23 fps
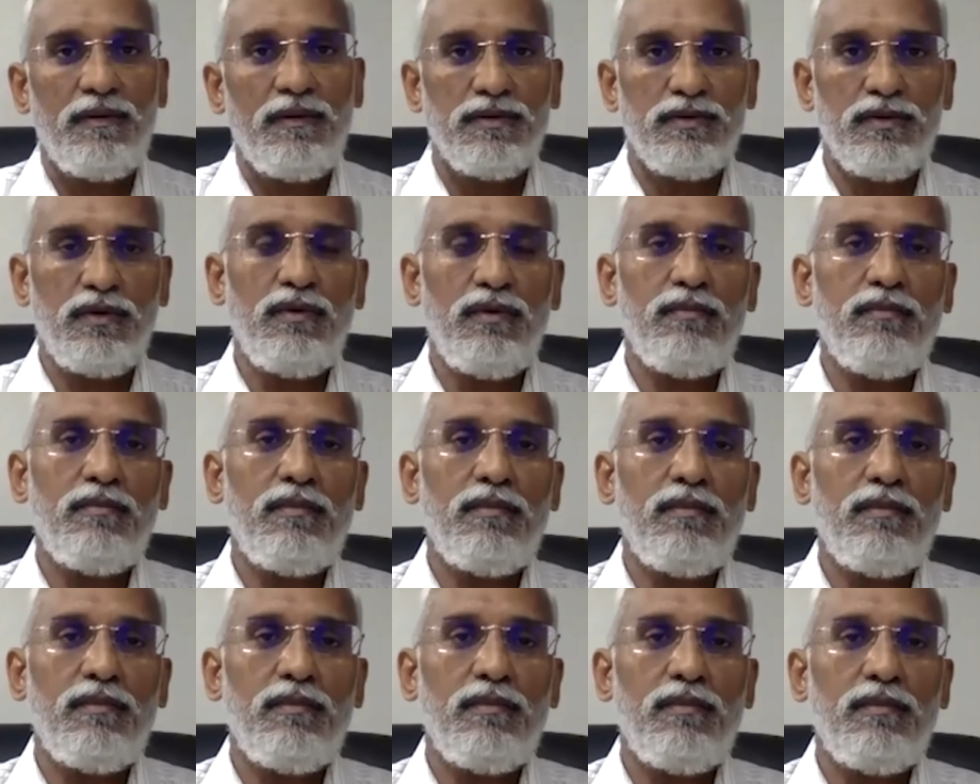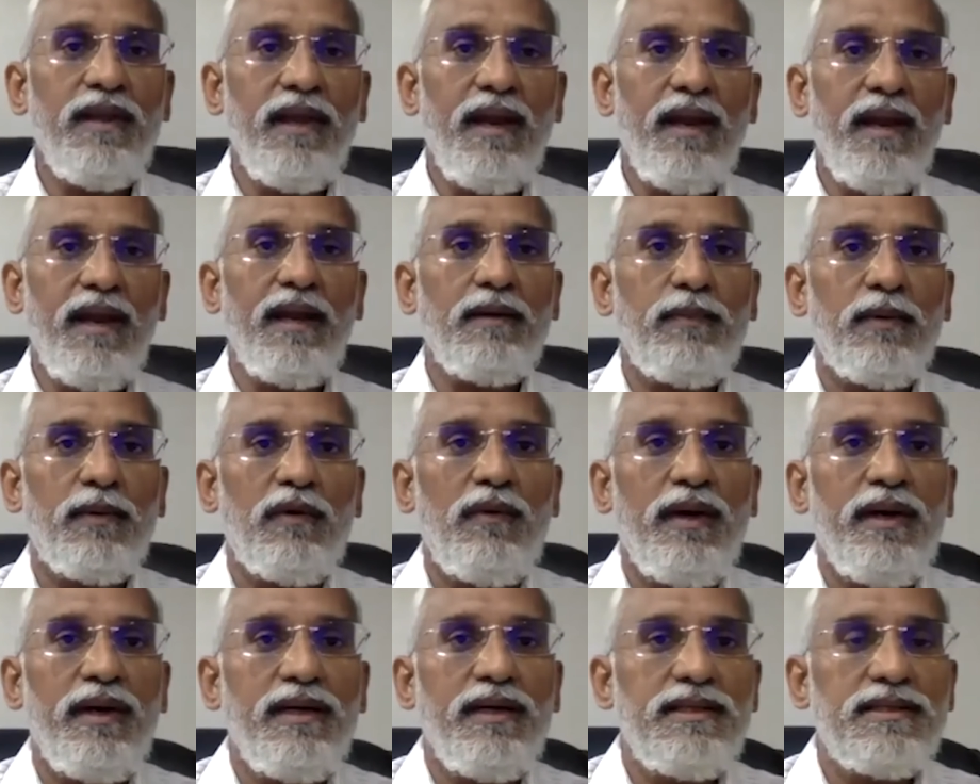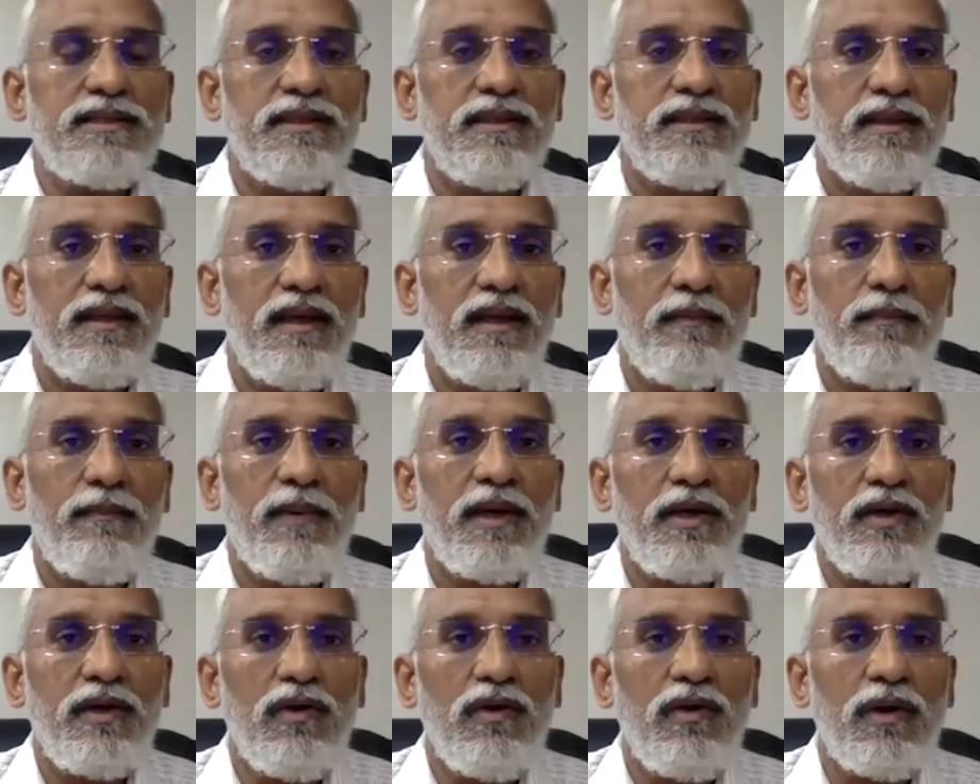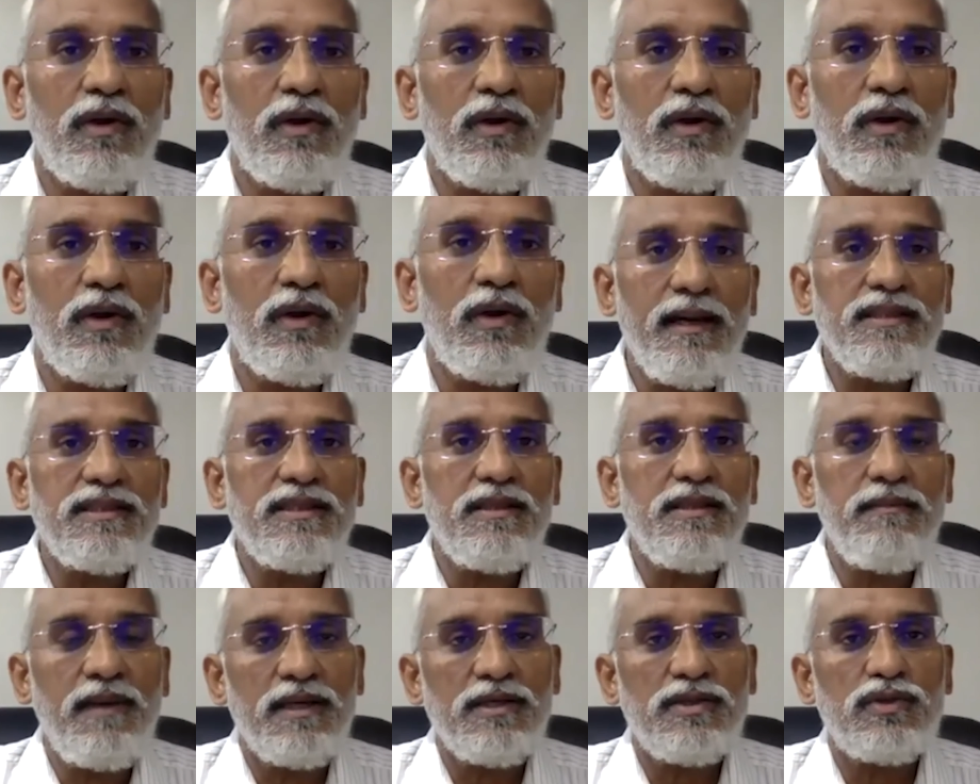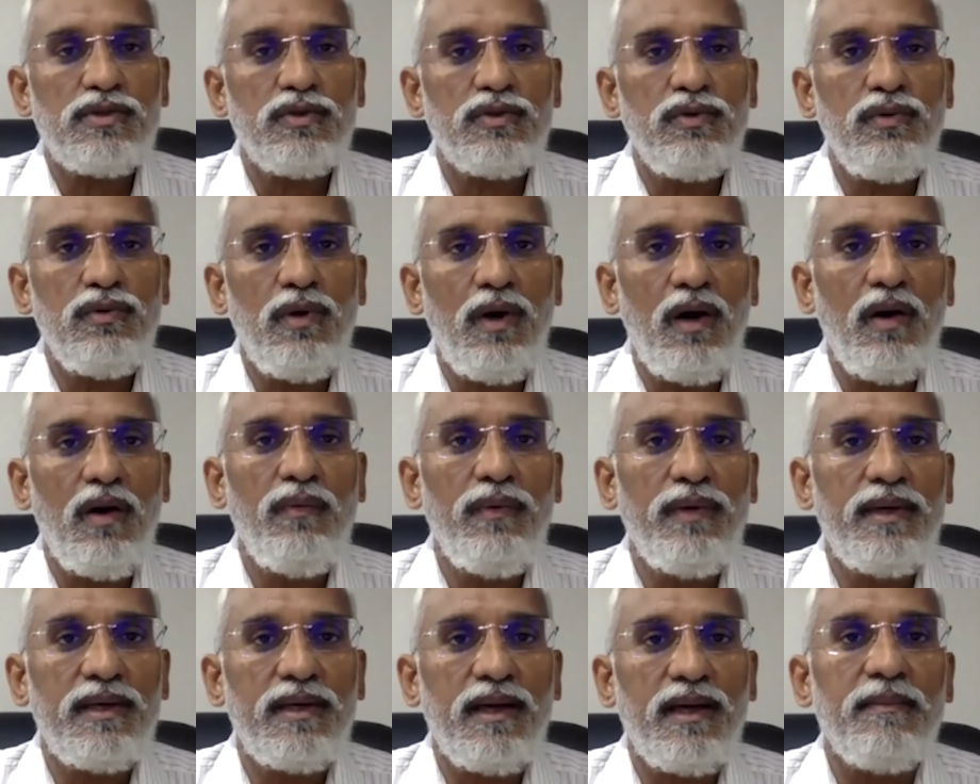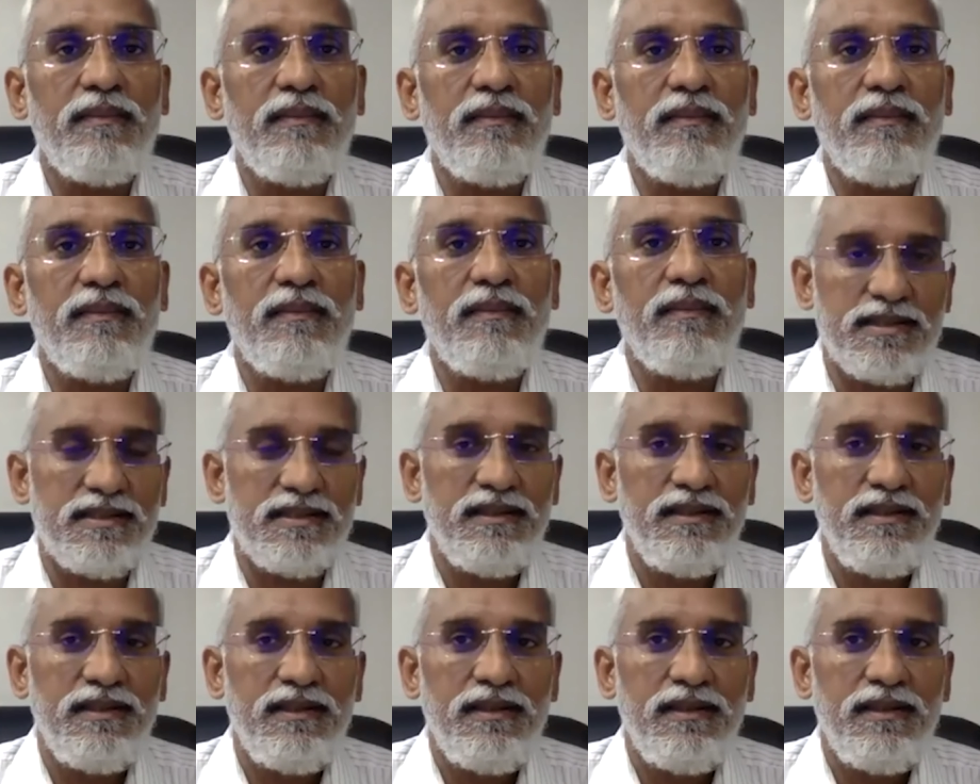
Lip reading: So every act provides a particular mechanism as to how it commences.